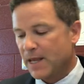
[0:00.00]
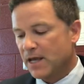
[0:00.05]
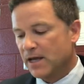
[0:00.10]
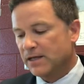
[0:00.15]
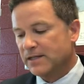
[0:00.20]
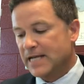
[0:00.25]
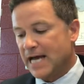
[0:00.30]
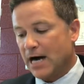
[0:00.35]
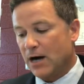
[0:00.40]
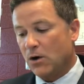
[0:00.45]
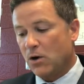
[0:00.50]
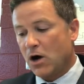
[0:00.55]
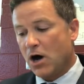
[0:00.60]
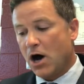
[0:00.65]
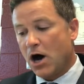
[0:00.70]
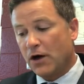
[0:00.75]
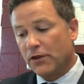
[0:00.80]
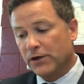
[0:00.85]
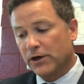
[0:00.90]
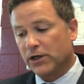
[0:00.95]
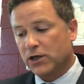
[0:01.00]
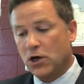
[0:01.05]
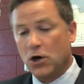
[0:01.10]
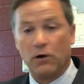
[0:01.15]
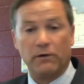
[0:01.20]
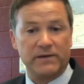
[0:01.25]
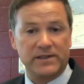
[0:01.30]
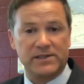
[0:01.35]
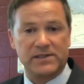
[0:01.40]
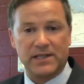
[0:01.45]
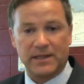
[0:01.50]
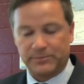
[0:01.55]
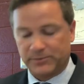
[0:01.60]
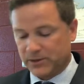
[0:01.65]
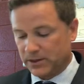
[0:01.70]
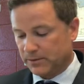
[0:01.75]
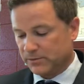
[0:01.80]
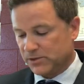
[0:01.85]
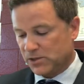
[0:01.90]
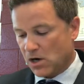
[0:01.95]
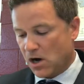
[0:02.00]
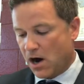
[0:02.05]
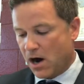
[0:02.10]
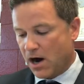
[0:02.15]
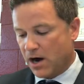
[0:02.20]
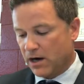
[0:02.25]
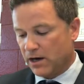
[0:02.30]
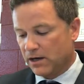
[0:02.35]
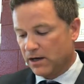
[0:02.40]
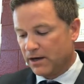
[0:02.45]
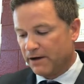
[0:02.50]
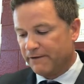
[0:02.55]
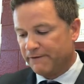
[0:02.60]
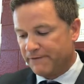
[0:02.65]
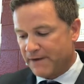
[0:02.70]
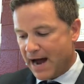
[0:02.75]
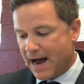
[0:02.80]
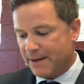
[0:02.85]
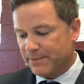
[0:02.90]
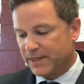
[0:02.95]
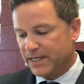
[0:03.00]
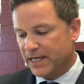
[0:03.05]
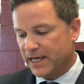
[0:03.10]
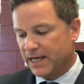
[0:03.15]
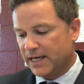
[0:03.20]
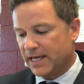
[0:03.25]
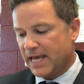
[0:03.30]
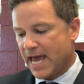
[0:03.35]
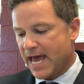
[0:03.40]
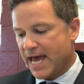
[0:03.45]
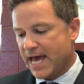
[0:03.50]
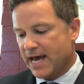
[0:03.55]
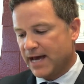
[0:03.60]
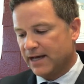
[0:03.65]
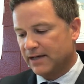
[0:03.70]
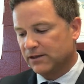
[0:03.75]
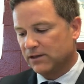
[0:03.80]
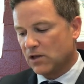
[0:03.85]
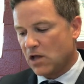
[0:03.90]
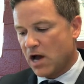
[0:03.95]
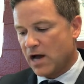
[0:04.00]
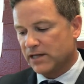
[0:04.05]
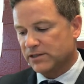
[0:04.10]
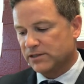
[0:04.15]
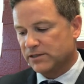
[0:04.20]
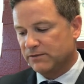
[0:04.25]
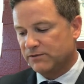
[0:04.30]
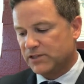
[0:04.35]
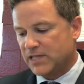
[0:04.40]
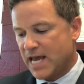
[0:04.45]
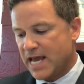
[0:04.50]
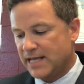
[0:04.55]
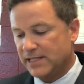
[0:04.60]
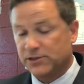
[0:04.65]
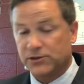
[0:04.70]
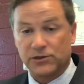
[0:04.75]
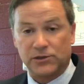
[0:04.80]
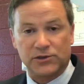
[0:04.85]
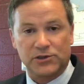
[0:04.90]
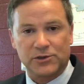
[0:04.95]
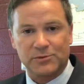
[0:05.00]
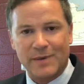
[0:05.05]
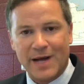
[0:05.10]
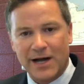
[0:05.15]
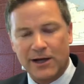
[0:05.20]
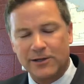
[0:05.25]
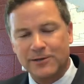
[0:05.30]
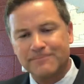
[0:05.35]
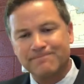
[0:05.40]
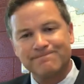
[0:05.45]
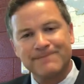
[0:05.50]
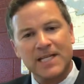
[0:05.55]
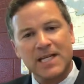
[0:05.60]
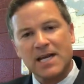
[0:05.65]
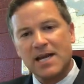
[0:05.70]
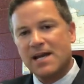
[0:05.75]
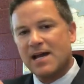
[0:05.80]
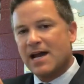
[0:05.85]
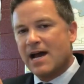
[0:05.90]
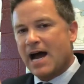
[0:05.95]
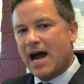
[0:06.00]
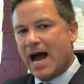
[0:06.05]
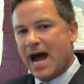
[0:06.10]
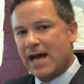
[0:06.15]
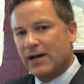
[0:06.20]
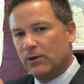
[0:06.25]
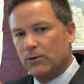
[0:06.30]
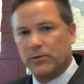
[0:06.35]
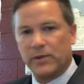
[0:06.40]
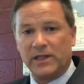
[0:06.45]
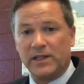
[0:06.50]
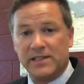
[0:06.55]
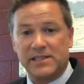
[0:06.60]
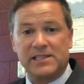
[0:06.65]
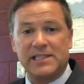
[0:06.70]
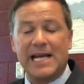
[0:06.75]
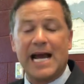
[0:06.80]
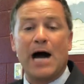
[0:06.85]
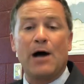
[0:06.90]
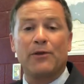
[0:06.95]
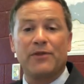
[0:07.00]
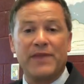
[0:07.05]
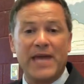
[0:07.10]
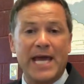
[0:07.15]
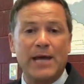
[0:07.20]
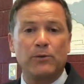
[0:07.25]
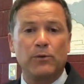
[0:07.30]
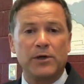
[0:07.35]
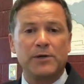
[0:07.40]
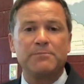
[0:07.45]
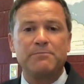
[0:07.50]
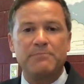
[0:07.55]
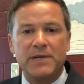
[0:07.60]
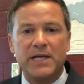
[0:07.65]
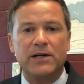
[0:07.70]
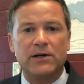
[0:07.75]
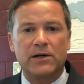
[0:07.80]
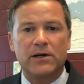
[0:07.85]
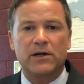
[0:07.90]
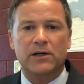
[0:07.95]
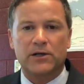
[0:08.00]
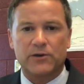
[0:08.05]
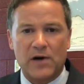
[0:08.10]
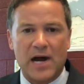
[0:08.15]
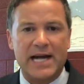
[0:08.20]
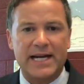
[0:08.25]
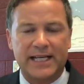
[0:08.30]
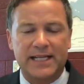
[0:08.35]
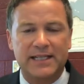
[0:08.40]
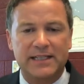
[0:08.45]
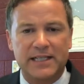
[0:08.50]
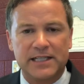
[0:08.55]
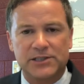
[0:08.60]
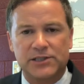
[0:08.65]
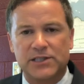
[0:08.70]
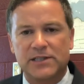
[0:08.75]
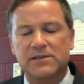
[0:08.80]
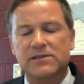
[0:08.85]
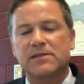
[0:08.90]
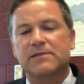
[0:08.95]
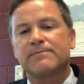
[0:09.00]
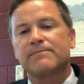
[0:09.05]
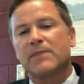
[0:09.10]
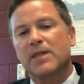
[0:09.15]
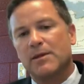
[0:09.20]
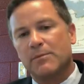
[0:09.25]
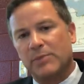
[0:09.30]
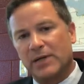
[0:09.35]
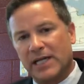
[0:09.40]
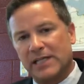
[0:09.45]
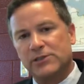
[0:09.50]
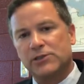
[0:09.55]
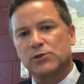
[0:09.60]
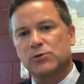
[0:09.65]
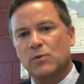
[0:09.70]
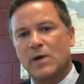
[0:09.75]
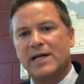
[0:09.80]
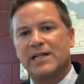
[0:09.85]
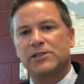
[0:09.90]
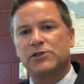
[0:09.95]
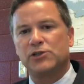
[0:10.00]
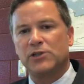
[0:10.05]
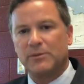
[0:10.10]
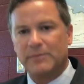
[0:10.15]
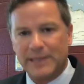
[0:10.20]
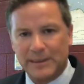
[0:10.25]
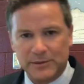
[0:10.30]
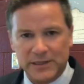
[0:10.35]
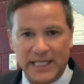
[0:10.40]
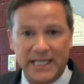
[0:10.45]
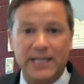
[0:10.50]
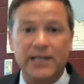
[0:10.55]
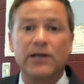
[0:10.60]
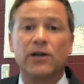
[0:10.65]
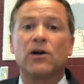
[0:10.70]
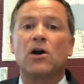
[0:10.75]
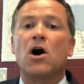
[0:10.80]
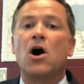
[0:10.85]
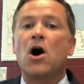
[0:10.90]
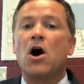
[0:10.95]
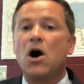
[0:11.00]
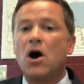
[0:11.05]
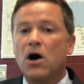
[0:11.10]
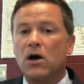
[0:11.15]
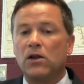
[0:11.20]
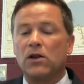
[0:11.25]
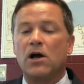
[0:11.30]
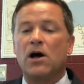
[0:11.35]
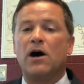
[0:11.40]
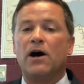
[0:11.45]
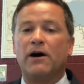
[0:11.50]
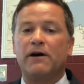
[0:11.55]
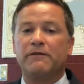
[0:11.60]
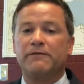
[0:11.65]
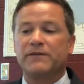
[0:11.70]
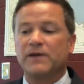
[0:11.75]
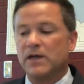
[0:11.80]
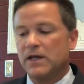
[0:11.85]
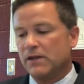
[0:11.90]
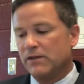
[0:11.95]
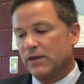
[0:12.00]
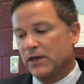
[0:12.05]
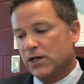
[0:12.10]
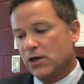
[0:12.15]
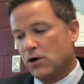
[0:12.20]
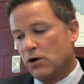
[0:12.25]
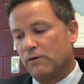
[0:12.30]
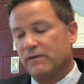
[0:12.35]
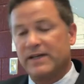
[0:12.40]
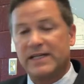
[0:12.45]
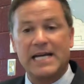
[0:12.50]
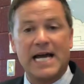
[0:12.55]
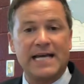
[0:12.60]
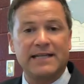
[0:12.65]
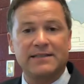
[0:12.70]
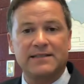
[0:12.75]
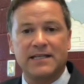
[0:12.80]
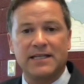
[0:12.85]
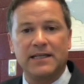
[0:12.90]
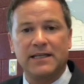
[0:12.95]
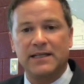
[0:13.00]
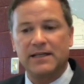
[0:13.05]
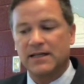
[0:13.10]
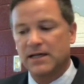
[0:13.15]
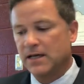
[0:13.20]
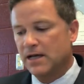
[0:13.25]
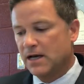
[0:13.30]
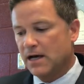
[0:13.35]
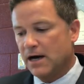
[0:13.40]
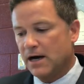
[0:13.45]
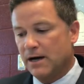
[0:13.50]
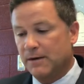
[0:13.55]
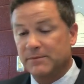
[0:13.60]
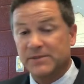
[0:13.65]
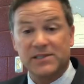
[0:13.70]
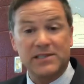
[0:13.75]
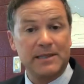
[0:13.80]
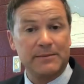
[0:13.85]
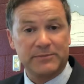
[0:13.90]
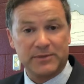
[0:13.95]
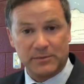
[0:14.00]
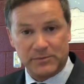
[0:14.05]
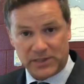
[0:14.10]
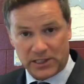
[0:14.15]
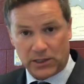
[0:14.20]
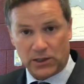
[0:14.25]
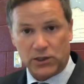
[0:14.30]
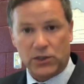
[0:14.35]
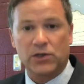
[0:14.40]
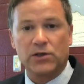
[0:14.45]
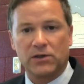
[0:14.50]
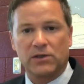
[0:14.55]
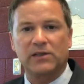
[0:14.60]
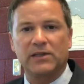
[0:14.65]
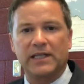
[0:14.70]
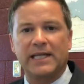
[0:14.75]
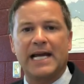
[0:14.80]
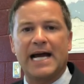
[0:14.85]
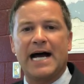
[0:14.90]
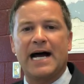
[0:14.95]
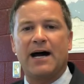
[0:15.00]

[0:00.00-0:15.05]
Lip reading: Now, other COVID symptoms are vomiting and loss of taste or smell. I don't really see how they would mirror chronic conditions, but I just wanted you to be able to hear all of the COVID-19 symptoms that are currently